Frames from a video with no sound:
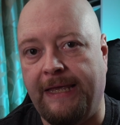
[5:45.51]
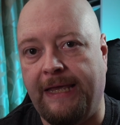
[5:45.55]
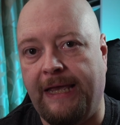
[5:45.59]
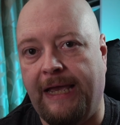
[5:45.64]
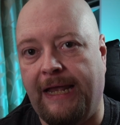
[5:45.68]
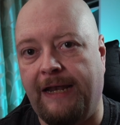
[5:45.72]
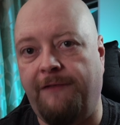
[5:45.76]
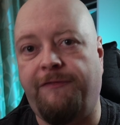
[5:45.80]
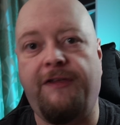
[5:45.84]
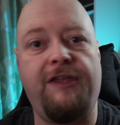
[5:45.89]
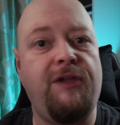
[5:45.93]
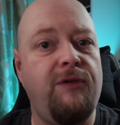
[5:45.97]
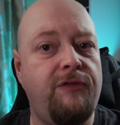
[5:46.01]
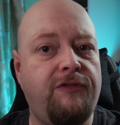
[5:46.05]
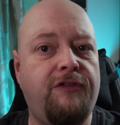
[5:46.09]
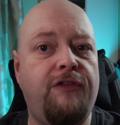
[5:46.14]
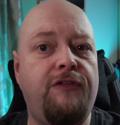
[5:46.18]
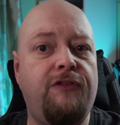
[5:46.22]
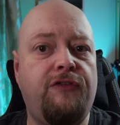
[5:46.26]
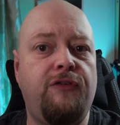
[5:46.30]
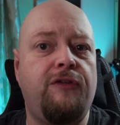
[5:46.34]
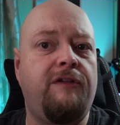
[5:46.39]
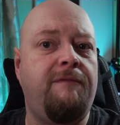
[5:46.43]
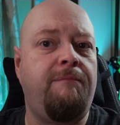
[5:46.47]
And if you're used to the
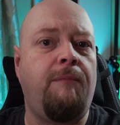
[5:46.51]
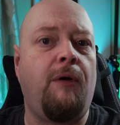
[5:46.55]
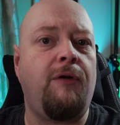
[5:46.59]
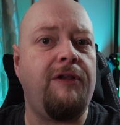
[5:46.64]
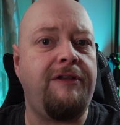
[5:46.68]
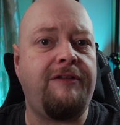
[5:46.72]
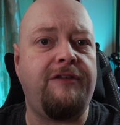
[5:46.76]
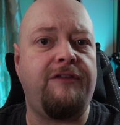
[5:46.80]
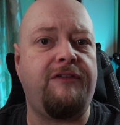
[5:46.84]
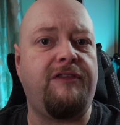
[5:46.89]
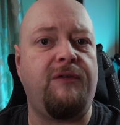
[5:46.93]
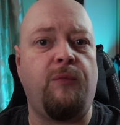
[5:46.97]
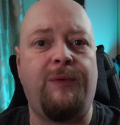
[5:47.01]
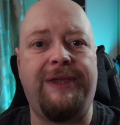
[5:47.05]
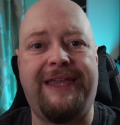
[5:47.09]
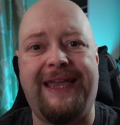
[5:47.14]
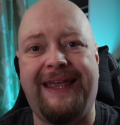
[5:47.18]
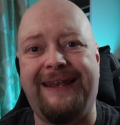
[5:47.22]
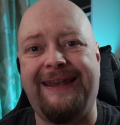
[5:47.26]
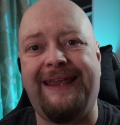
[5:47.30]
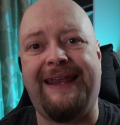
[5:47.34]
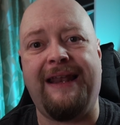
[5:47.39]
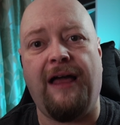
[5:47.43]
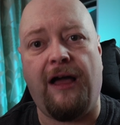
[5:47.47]
sort of monitors that we
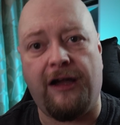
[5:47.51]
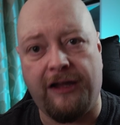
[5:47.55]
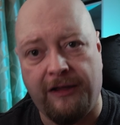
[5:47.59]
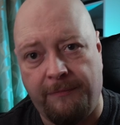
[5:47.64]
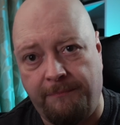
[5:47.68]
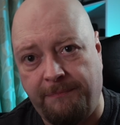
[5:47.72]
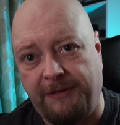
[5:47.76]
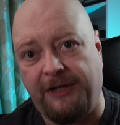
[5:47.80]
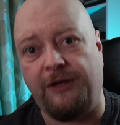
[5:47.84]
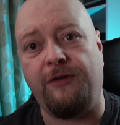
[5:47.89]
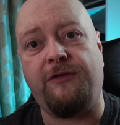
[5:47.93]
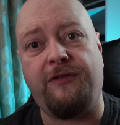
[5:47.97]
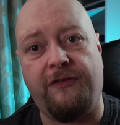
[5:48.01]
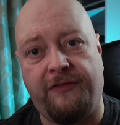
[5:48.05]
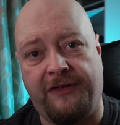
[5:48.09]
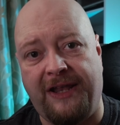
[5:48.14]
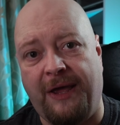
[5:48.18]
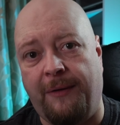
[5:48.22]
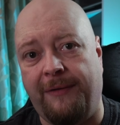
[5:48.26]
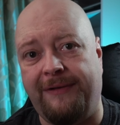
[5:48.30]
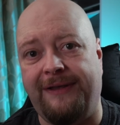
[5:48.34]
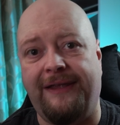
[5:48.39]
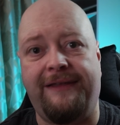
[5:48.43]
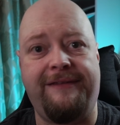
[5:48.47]
get in our computers
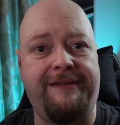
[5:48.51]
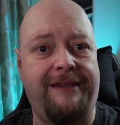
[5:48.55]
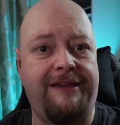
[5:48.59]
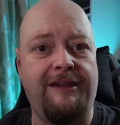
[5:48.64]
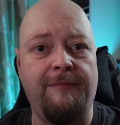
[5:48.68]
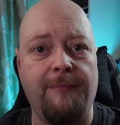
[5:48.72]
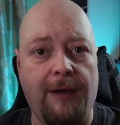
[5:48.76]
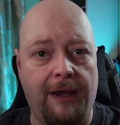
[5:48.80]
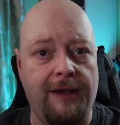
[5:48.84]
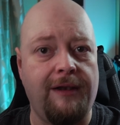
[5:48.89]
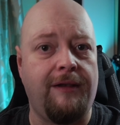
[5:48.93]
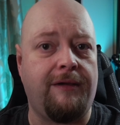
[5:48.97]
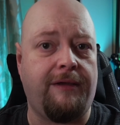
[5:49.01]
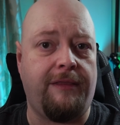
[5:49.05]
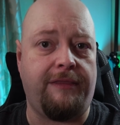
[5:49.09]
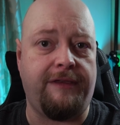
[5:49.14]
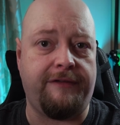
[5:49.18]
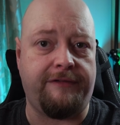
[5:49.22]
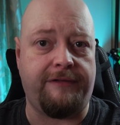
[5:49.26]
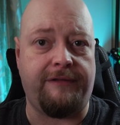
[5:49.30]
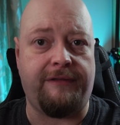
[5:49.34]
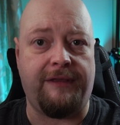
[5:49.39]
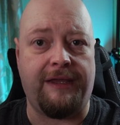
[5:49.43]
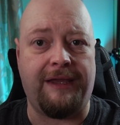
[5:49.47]
nowadays, then you might look at
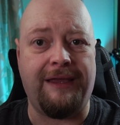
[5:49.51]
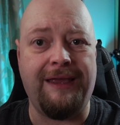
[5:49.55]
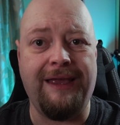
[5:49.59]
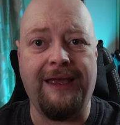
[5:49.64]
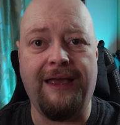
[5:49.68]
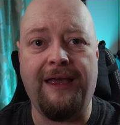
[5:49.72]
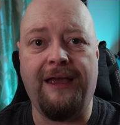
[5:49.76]
this and think,